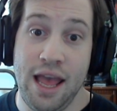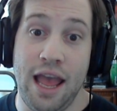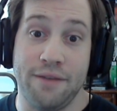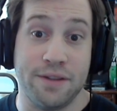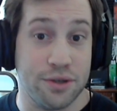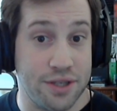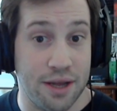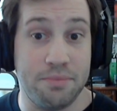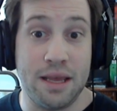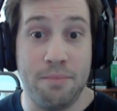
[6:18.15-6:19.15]
If there's
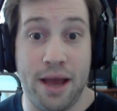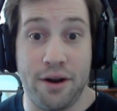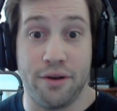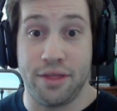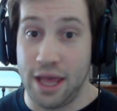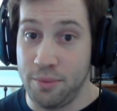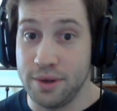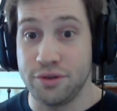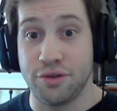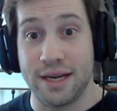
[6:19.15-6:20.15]
something better, they
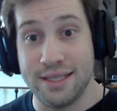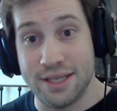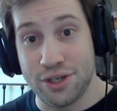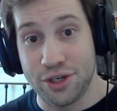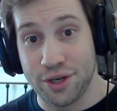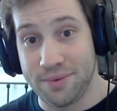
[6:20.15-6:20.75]
will transition.